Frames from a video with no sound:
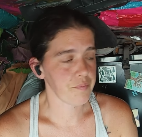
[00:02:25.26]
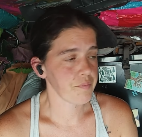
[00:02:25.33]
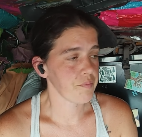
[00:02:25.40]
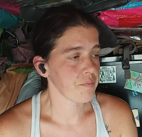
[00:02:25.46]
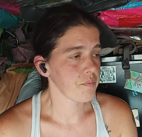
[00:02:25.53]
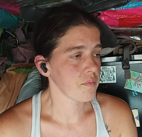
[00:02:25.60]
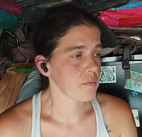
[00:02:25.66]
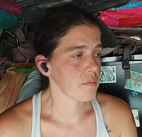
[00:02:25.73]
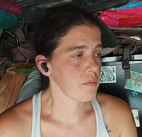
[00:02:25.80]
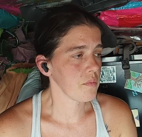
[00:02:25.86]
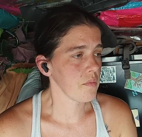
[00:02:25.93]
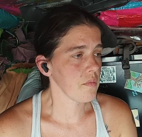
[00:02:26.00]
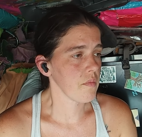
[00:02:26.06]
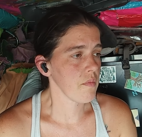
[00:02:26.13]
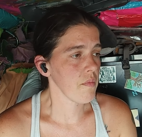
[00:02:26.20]

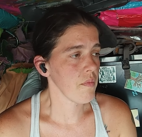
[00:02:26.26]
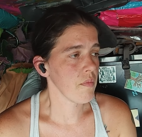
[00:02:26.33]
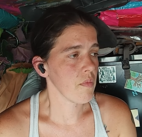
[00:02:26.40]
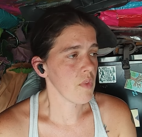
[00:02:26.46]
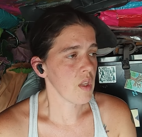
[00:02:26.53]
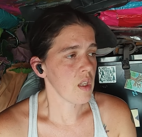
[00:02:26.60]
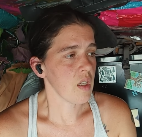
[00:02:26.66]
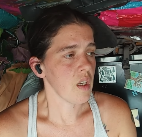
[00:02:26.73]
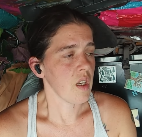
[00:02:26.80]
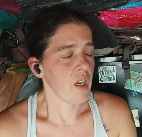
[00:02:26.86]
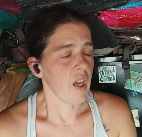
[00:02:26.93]
Nobody speaks.